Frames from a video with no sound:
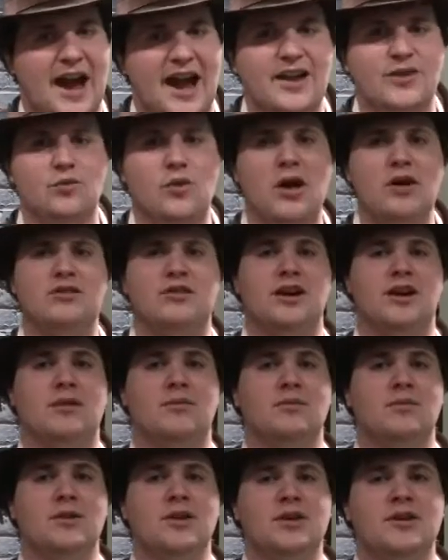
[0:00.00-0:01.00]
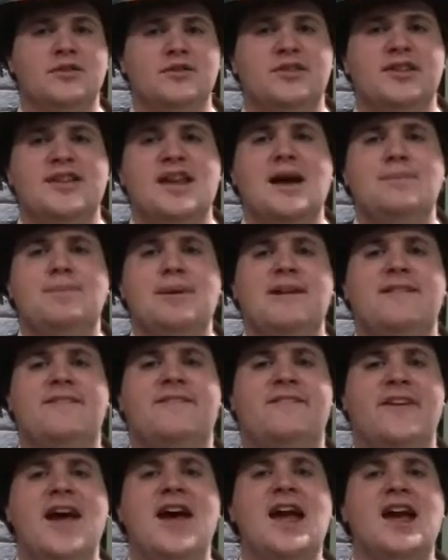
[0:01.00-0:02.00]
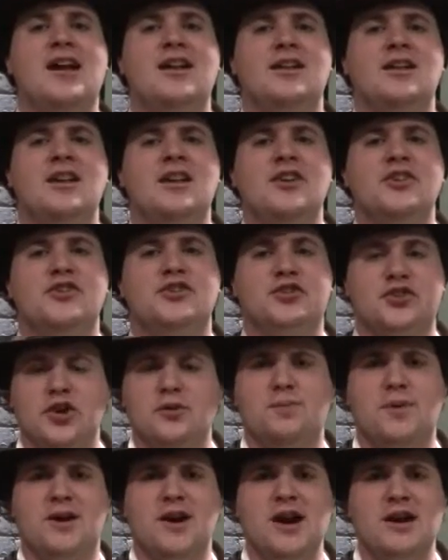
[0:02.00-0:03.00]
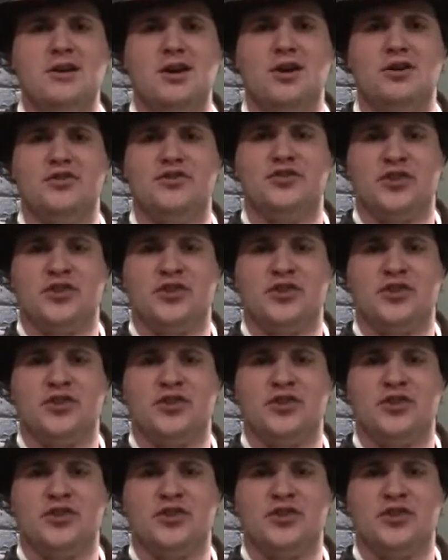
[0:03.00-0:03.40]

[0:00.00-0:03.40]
And welcome to the Epic Fail Superhero